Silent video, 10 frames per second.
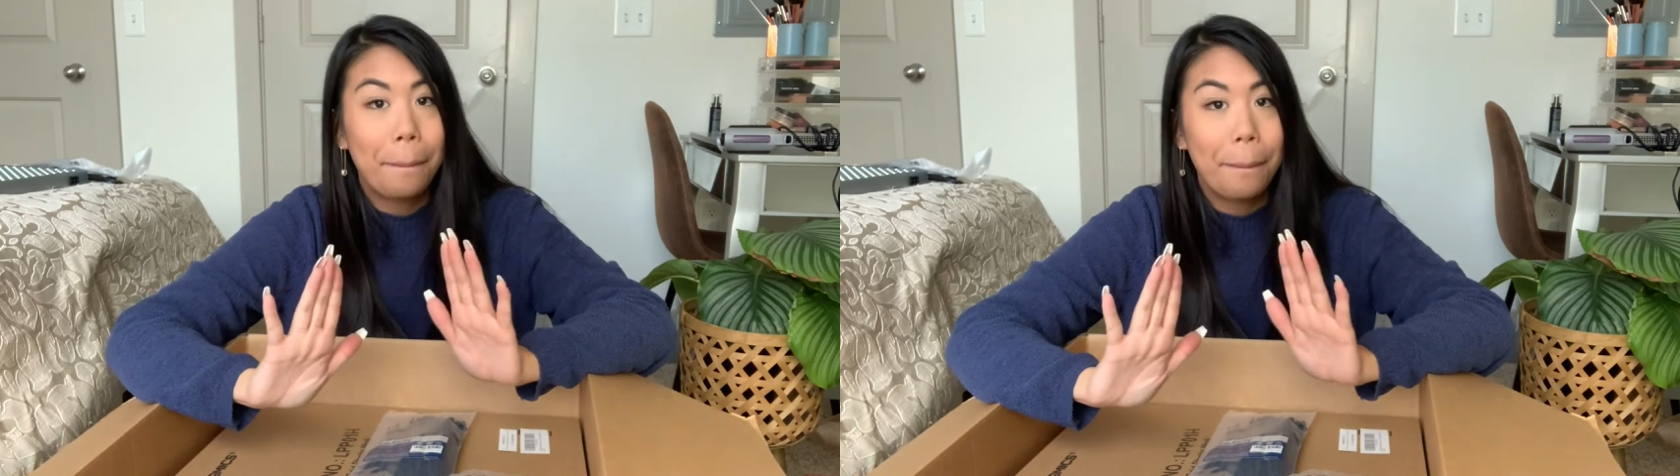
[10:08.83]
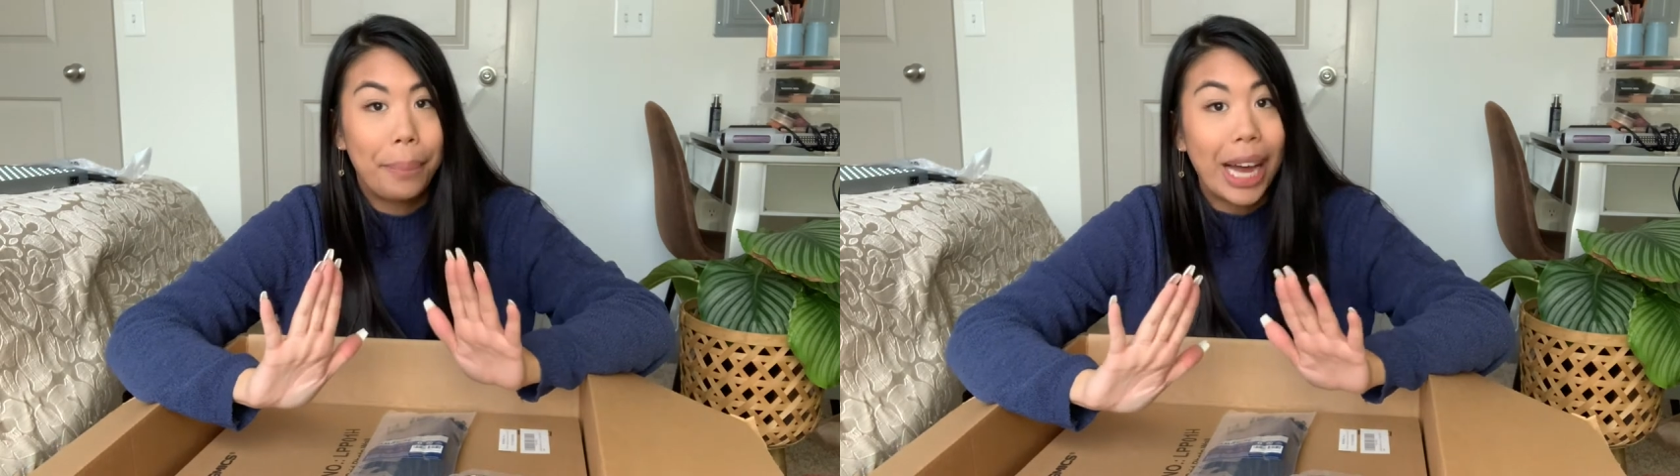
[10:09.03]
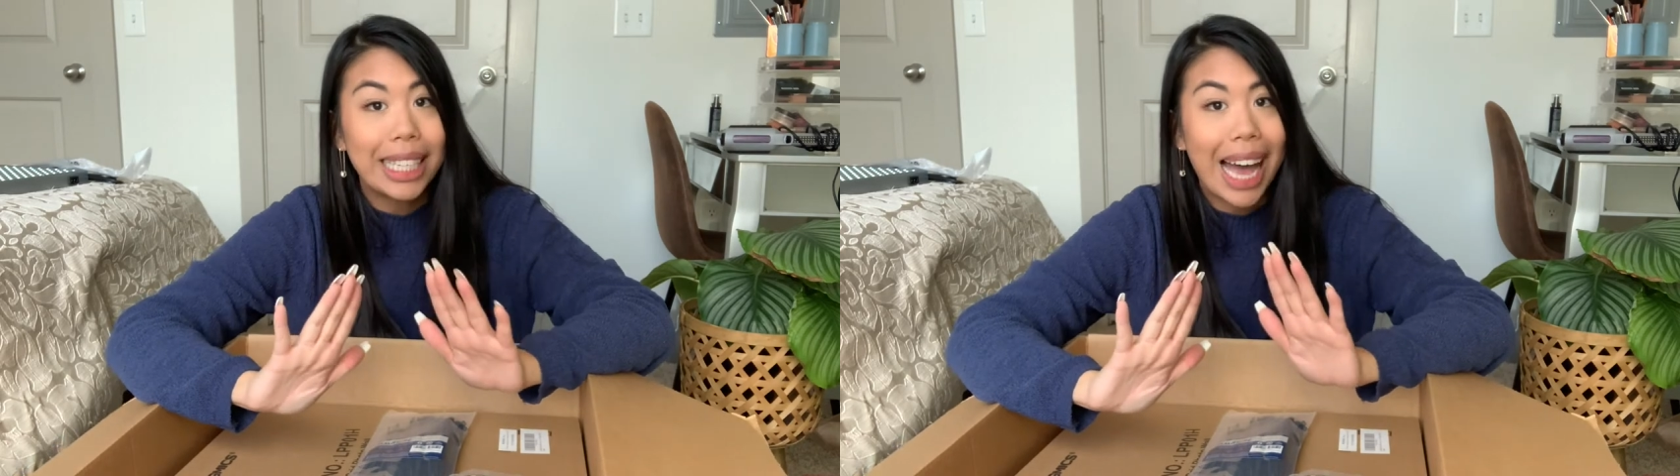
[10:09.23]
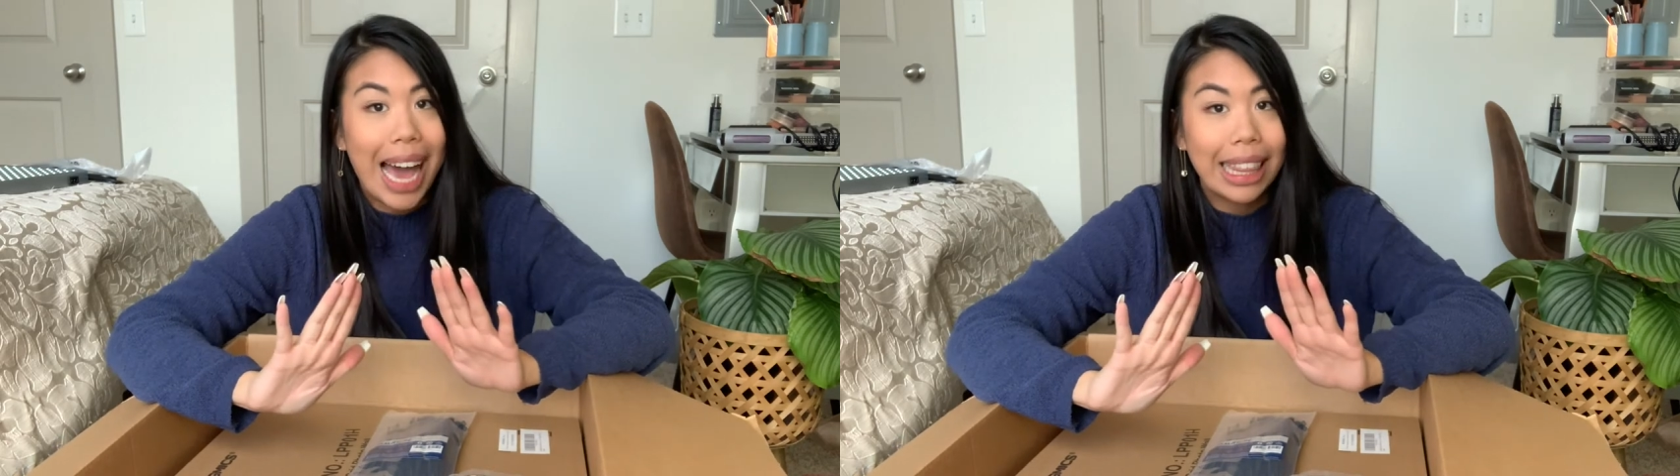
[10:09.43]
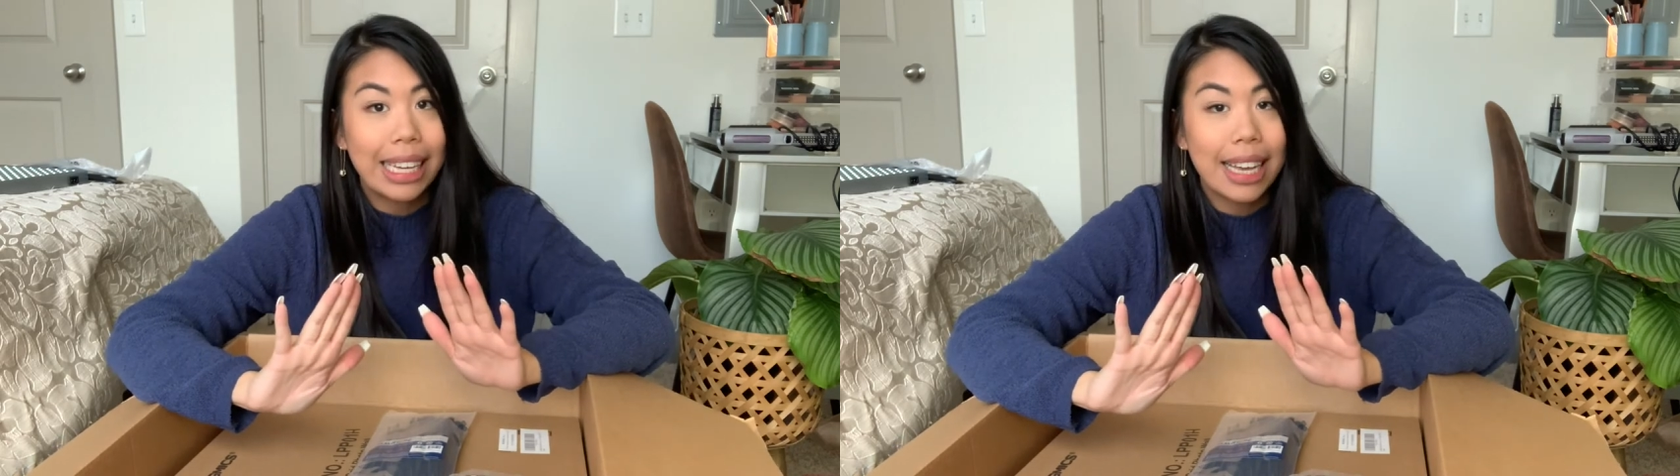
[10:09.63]
but
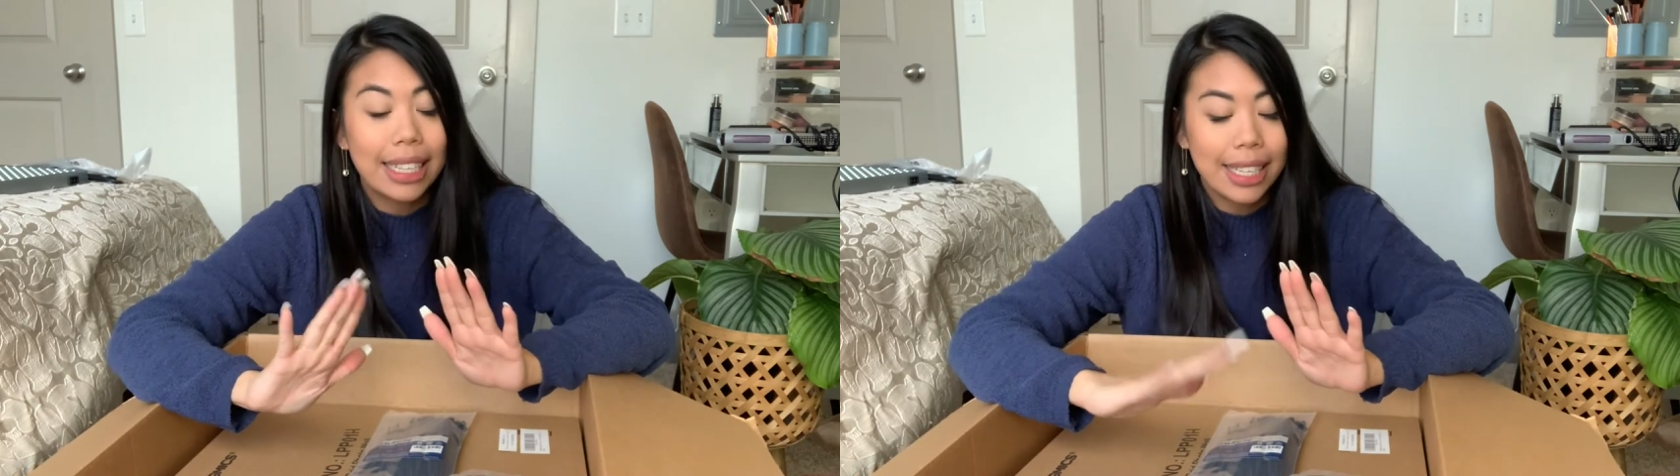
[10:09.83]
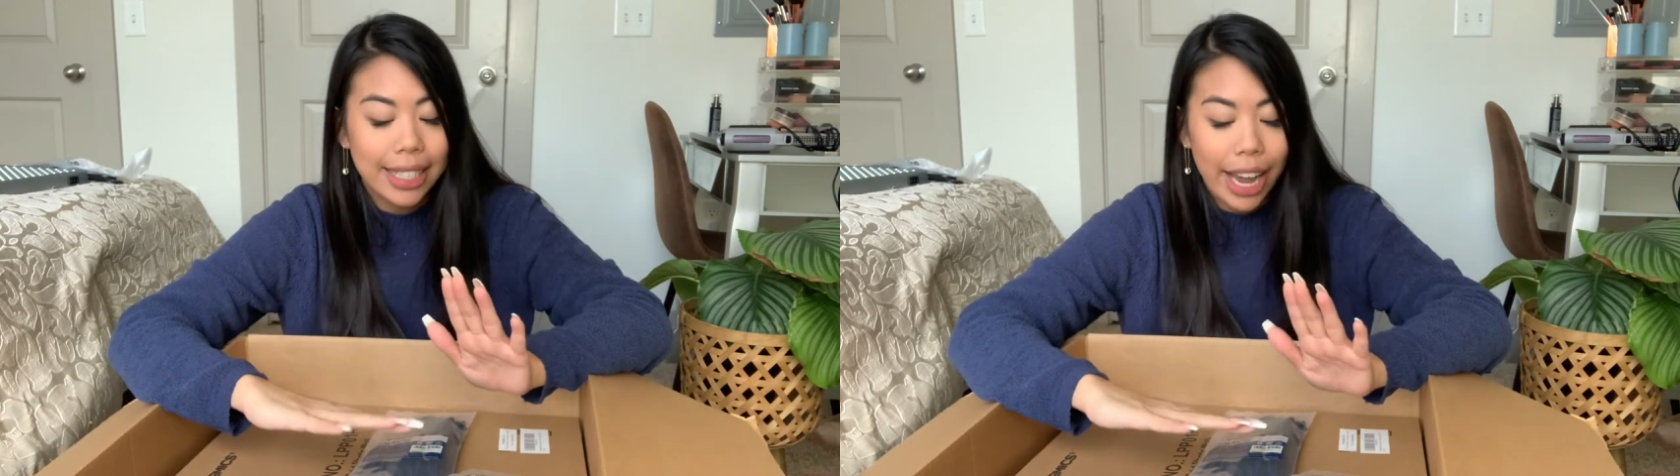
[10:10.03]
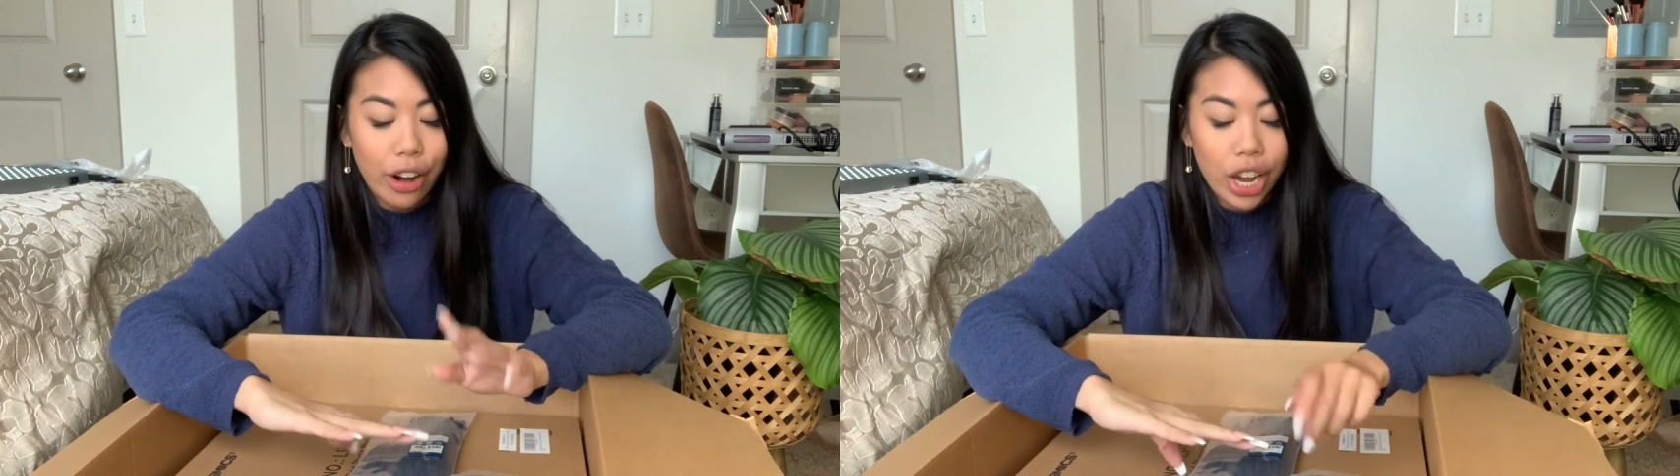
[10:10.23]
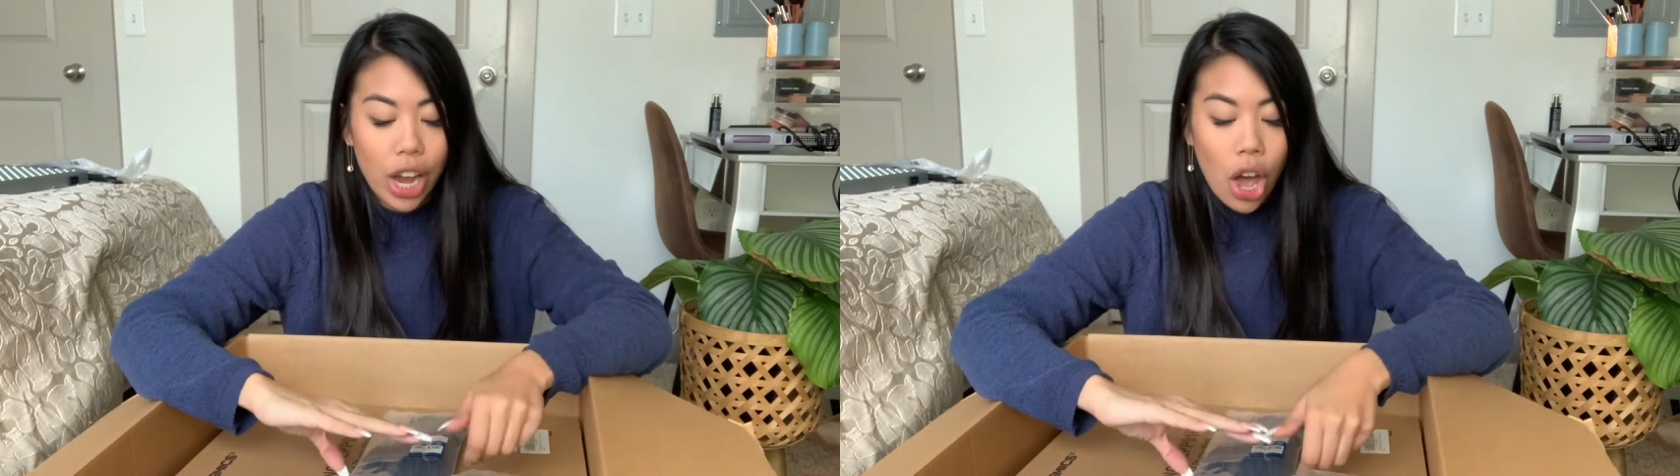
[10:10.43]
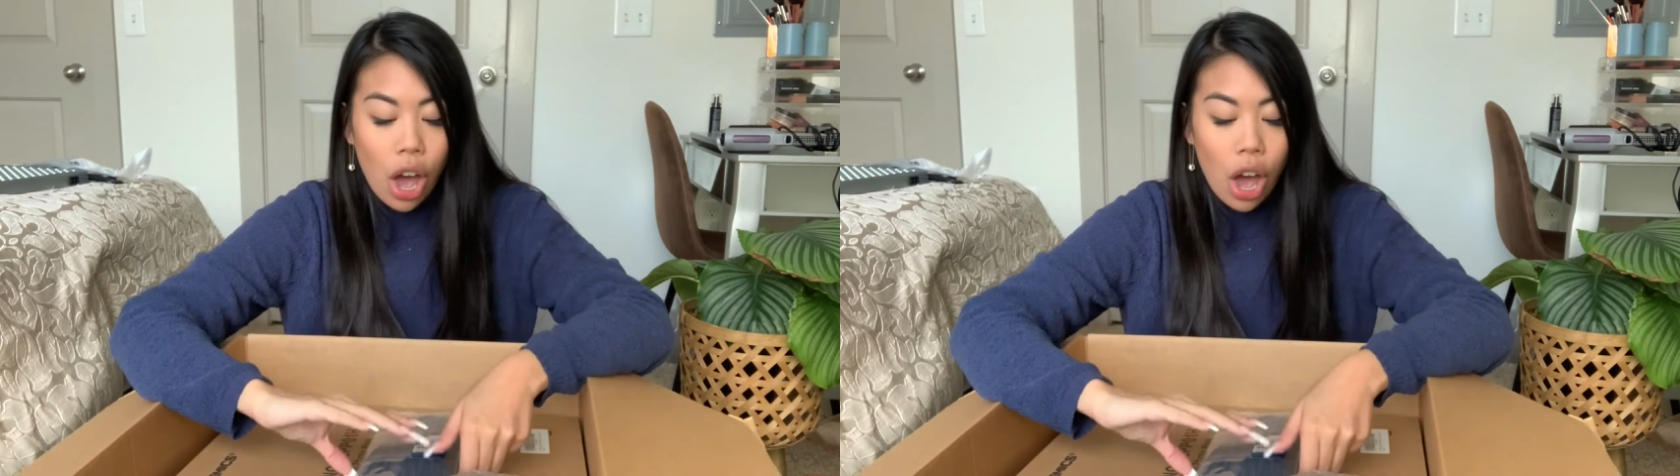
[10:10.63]
highly necessary,